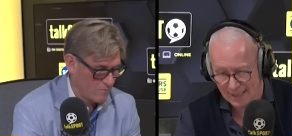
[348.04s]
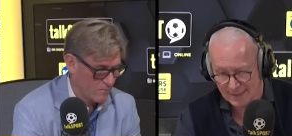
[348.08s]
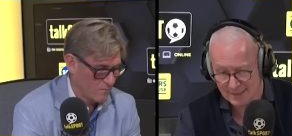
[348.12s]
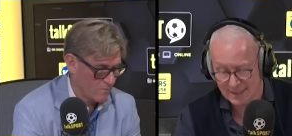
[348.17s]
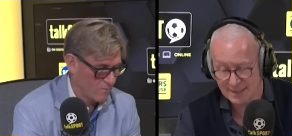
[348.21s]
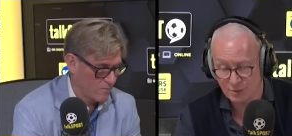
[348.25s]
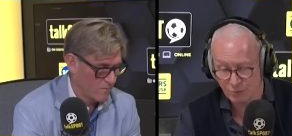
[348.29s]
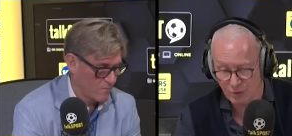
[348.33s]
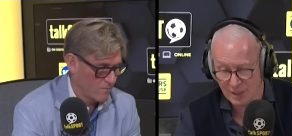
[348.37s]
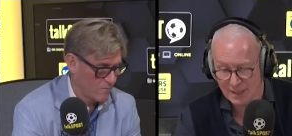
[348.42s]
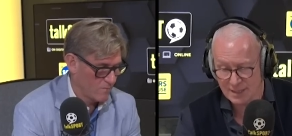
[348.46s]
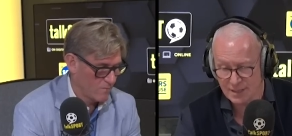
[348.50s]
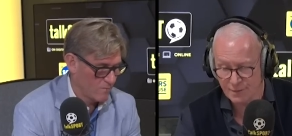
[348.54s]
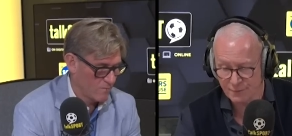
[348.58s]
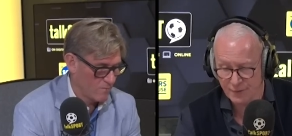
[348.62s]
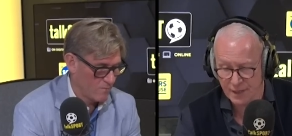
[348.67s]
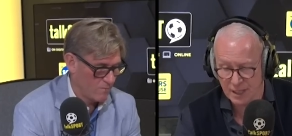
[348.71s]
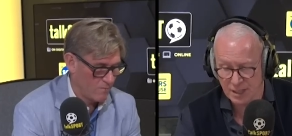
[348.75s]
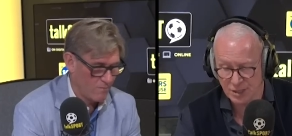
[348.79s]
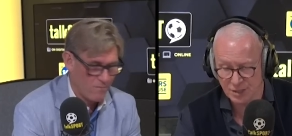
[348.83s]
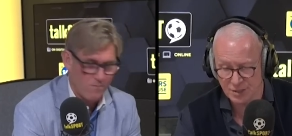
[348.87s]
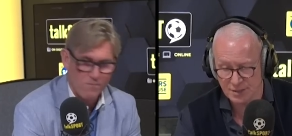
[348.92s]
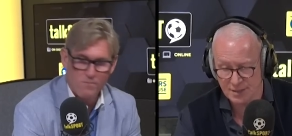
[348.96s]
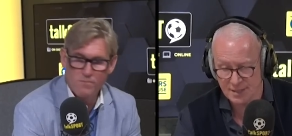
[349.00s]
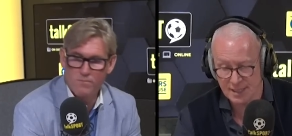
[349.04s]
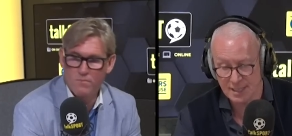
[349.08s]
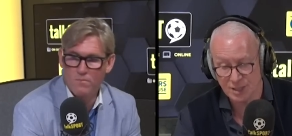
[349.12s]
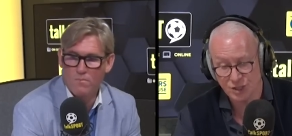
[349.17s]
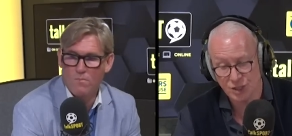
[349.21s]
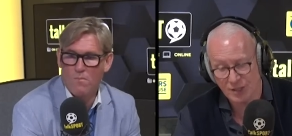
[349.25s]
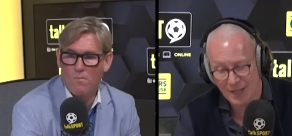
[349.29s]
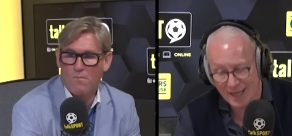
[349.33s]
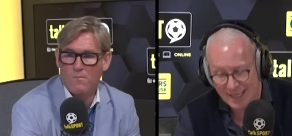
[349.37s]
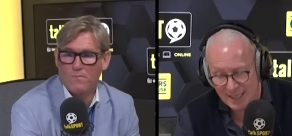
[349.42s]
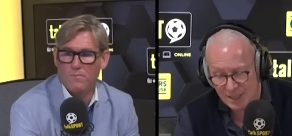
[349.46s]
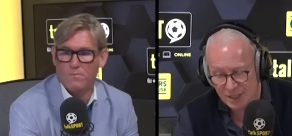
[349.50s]
Speaker 1: has his reservations.
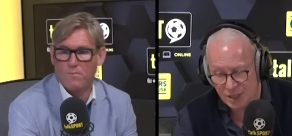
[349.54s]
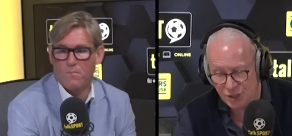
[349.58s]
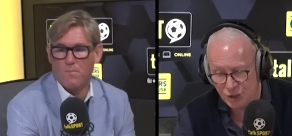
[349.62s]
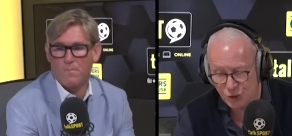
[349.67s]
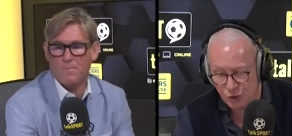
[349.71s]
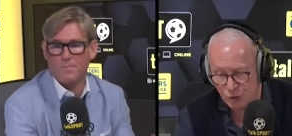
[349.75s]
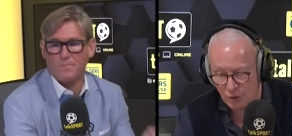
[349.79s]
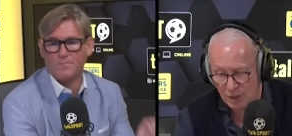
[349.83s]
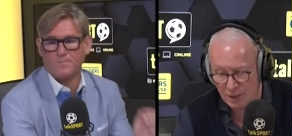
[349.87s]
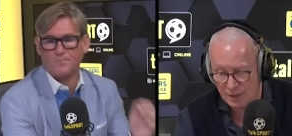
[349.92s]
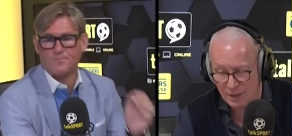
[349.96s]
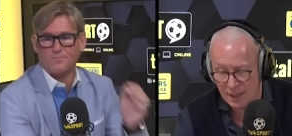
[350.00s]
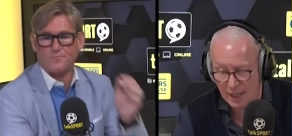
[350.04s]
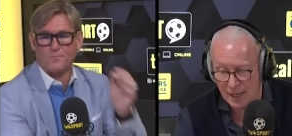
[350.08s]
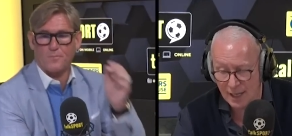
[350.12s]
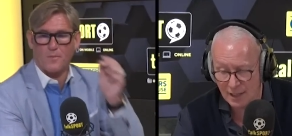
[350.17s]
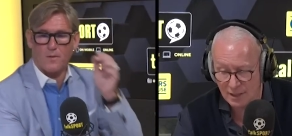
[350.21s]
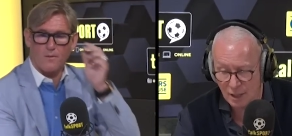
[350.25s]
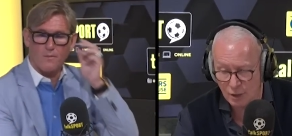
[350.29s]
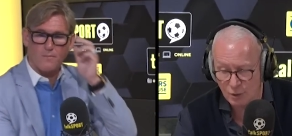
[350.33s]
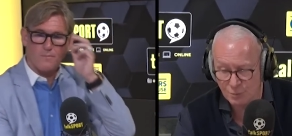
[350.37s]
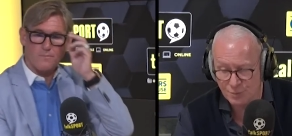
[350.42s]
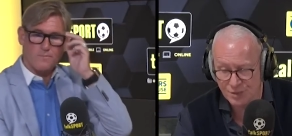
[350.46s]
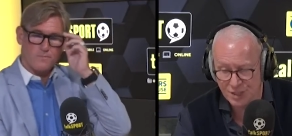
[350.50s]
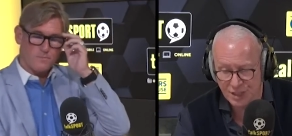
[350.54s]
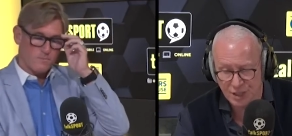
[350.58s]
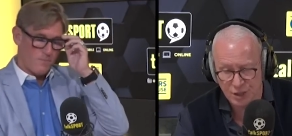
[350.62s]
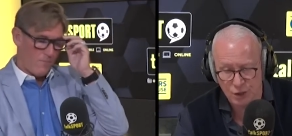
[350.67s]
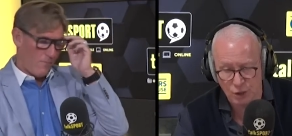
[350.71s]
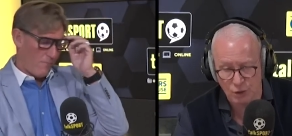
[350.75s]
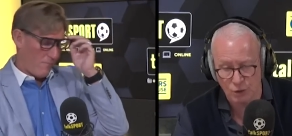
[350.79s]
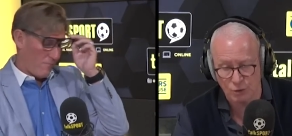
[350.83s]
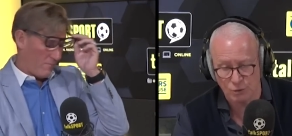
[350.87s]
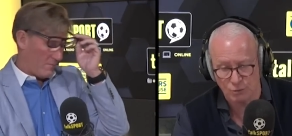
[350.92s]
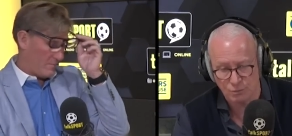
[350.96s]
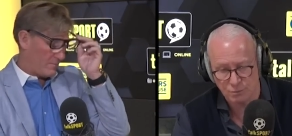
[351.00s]
Said United should allow him to
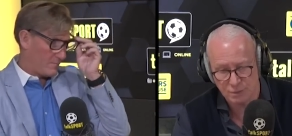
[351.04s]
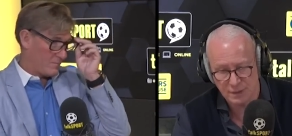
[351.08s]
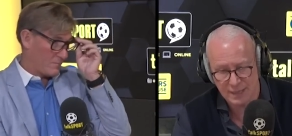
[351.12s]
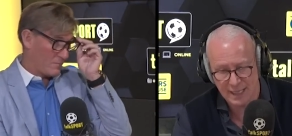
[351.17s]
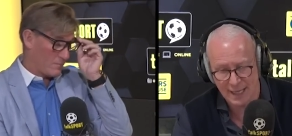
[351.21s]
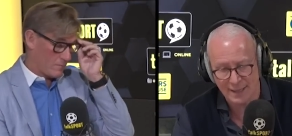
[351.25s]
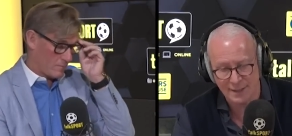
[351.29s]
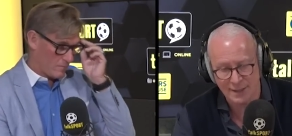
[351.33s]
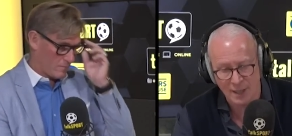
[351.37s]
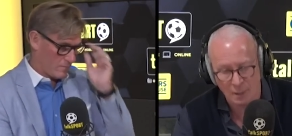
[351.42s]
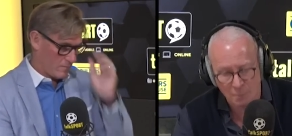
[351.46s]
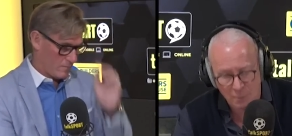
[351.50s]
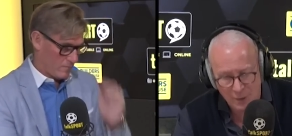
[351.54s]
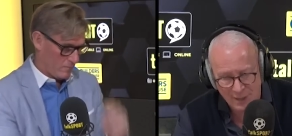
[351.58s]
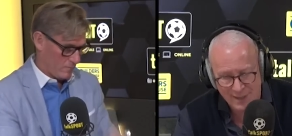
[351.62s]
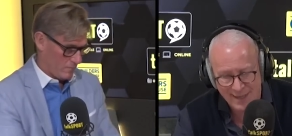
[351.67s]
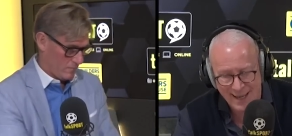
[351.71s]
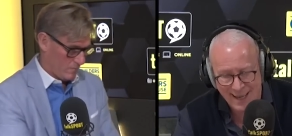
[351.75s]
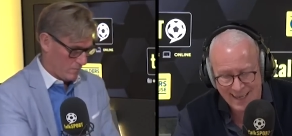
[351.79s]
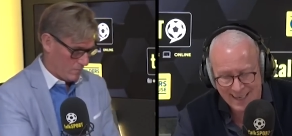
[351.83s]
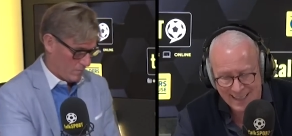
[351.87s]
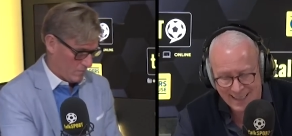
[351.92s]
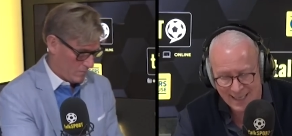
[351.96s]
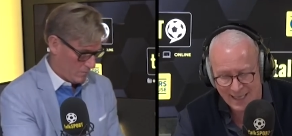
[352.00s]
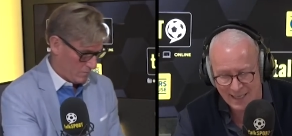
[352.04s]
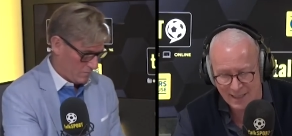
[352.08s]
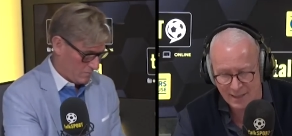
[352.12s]
go. Get a number 9